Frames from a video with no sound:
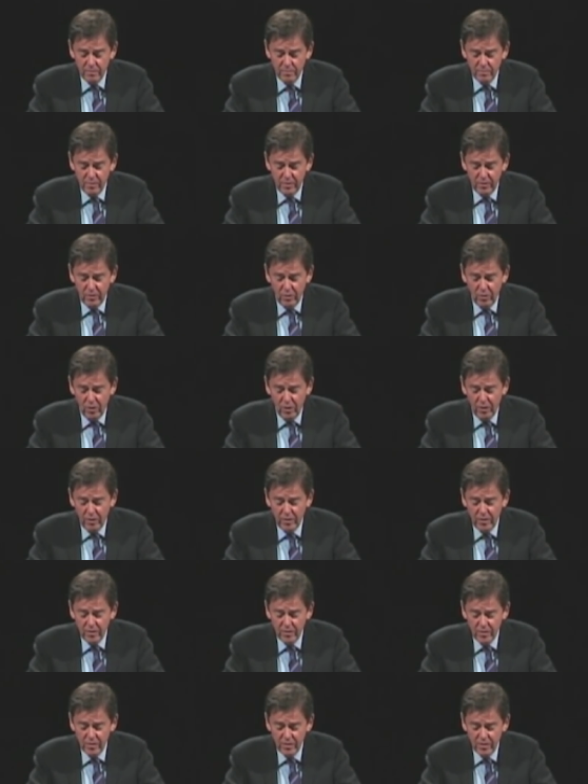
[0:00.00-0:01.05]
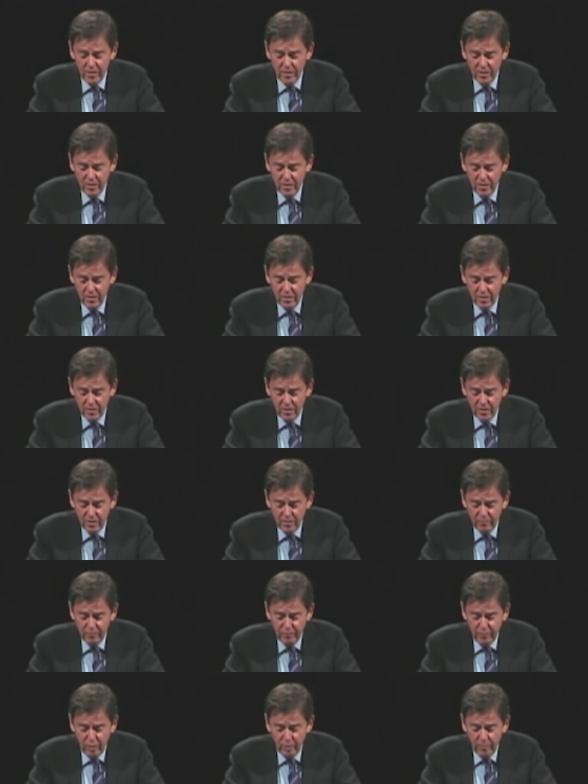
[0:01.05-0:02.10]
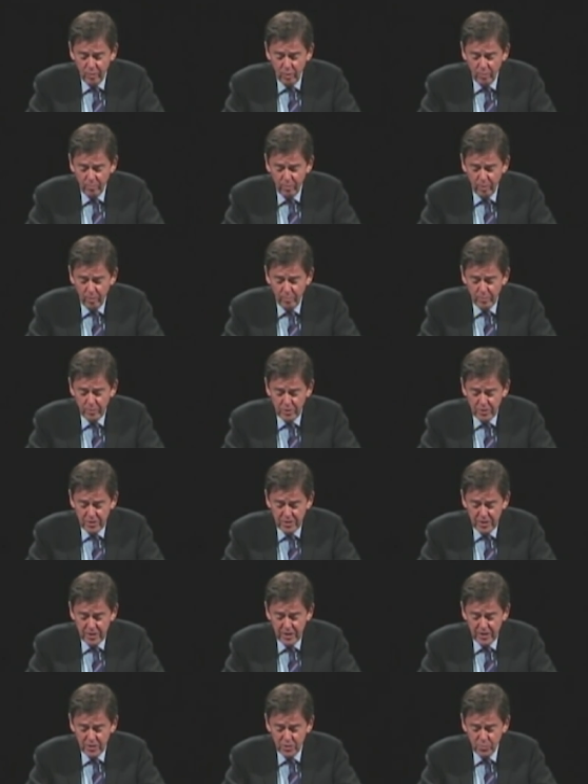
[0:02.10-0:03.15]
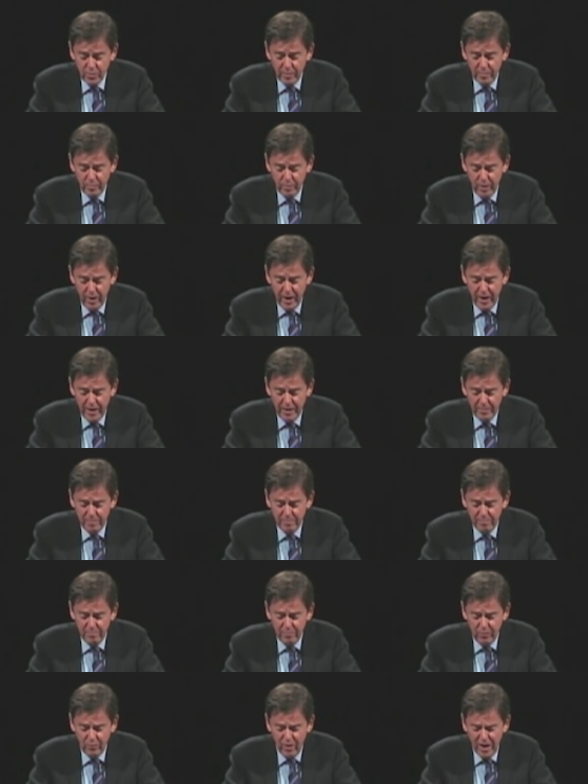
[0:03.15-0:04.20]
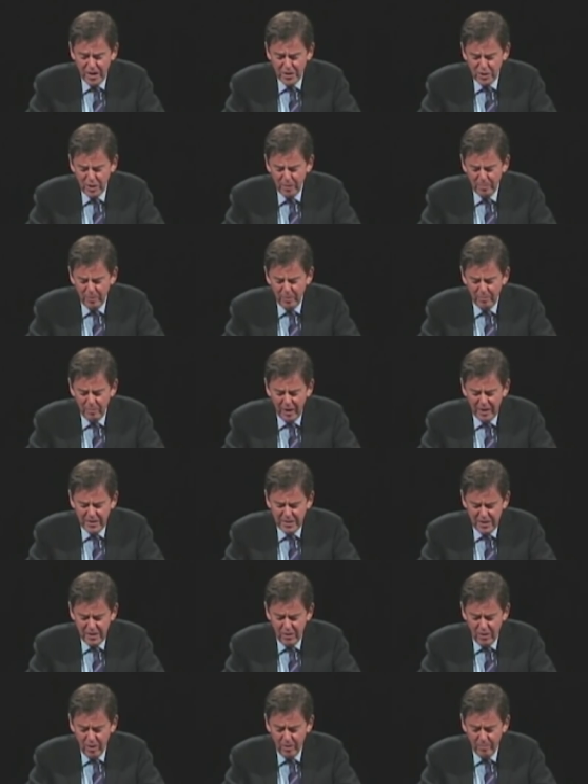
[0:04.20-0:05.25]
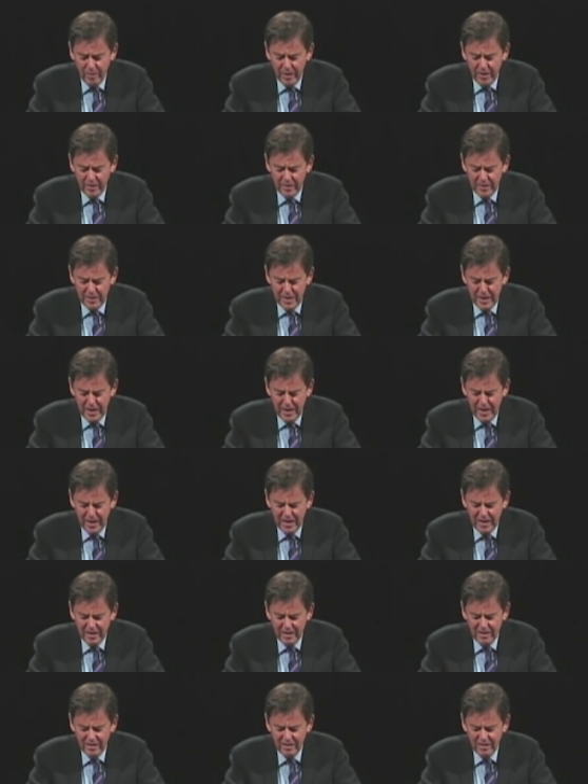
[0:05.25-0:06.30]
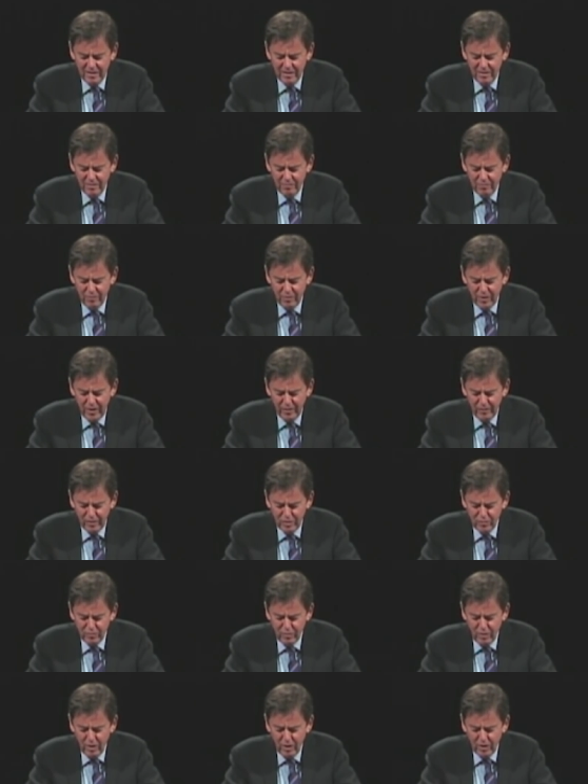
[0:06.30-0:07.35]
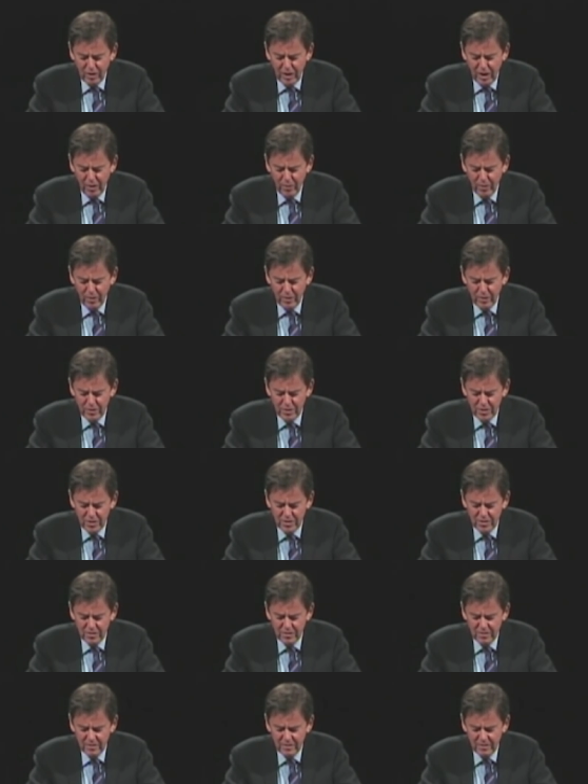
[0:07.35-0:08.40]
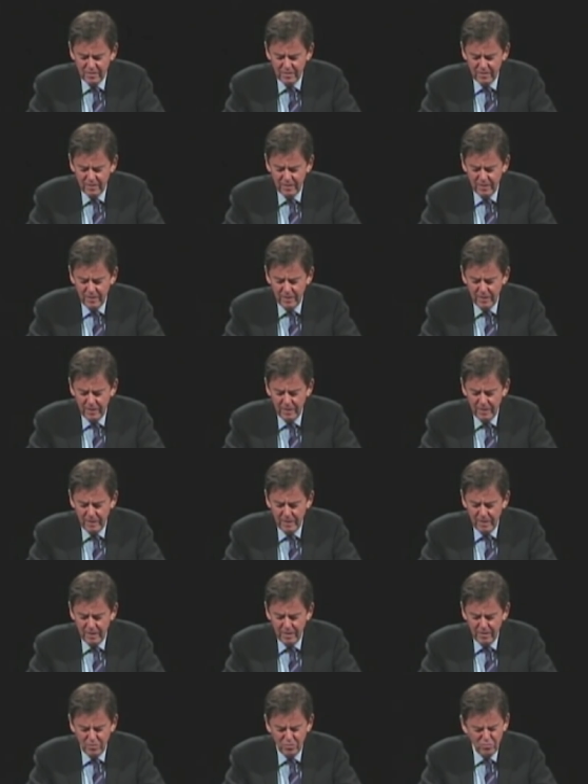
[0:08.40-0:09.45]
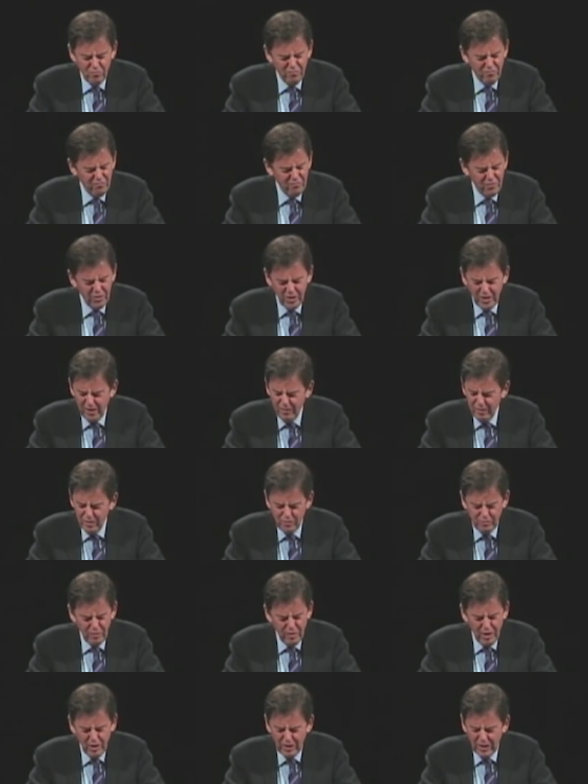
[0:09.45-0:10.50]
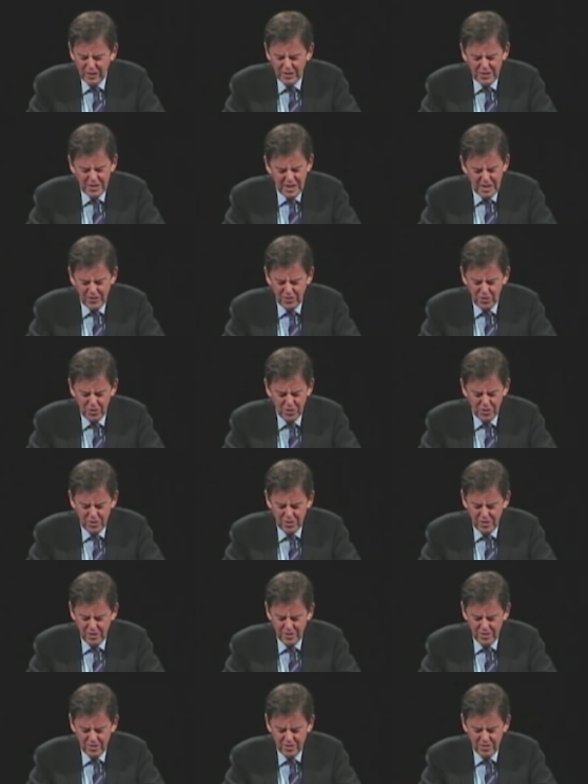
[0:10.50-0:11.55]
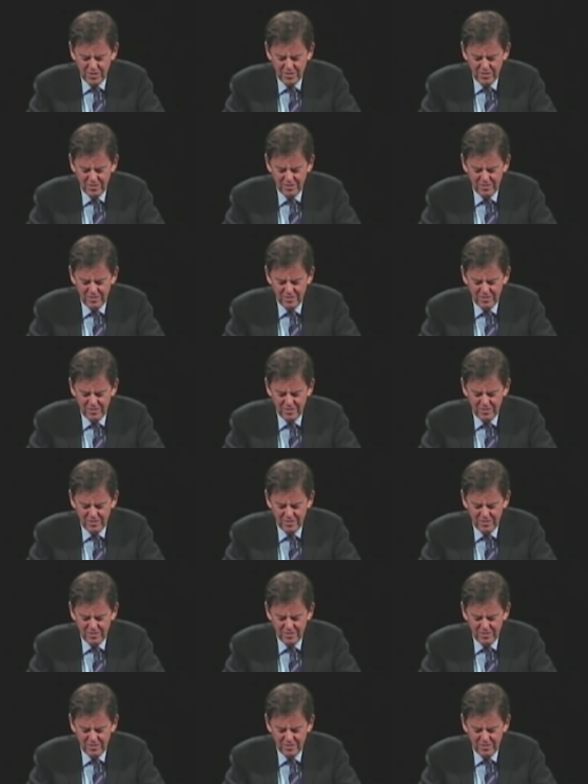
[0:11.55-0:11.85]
But Lord, confirm your purposes in us, we pray. Raise up a mighty army in the day. Forgive us for our cowardice and Forgive us for our contentiousness